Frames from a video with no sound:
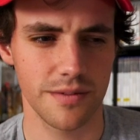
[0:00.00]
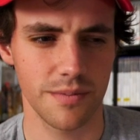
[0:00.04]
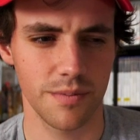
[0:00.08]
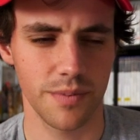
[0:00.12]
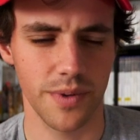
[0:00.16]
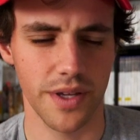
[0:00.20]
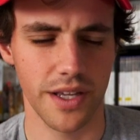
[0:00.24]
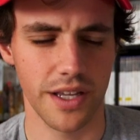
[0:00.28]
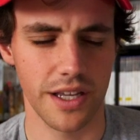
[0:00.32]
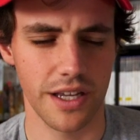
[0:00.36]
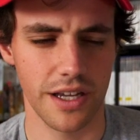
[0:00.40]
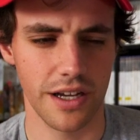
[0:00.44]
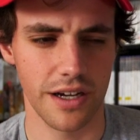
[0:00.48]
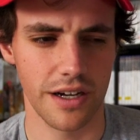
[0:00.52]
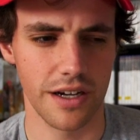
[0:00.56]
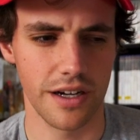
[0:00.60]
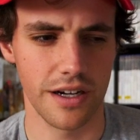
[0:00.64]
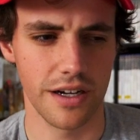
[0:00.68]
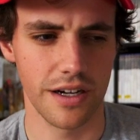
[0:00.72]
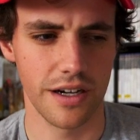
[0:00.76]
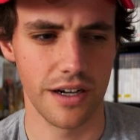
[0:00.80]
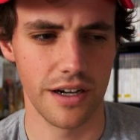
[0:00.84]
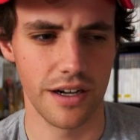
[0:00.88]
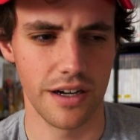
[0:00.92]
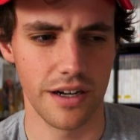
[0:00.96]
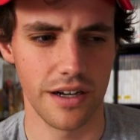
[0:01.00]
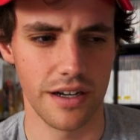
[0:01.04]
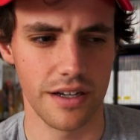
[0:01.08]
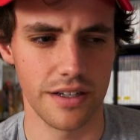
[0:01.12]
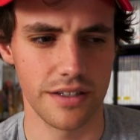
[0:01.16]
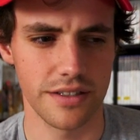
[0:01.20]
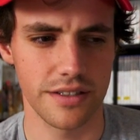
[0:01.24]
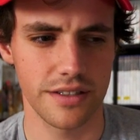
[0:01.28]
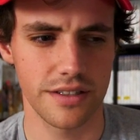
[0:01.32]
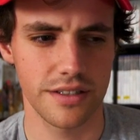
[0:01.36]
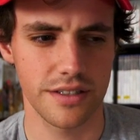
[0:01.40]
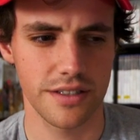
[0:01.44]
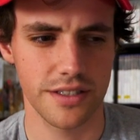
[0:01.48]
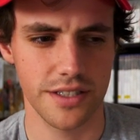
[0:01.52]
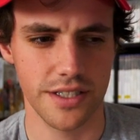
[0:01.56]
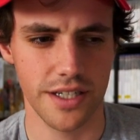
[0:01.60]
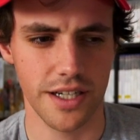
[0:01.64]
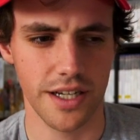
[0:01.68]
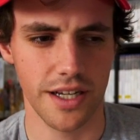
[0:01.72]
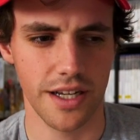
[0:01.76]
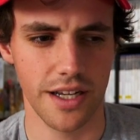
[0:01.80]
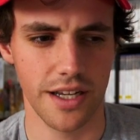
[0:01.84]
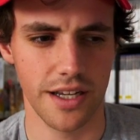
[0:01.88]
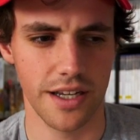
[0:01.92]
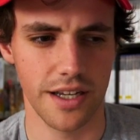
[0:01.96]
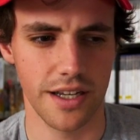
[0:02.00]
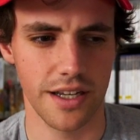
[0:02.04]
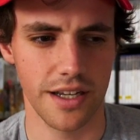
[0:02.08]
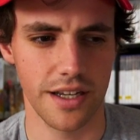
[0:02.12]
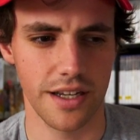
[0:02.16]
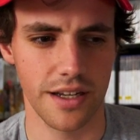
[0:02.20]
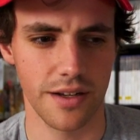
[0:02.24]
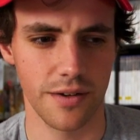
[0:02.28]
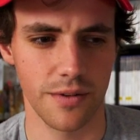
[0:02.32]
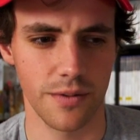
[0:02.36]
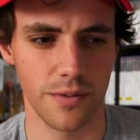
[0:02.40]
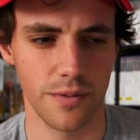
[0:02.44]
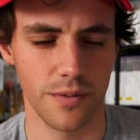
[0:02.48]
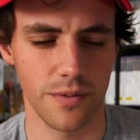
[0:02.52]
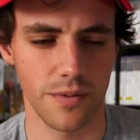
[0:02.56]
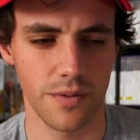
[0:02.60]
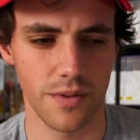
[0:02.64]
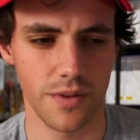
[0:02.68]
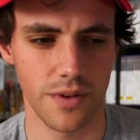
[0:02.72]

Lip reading: because she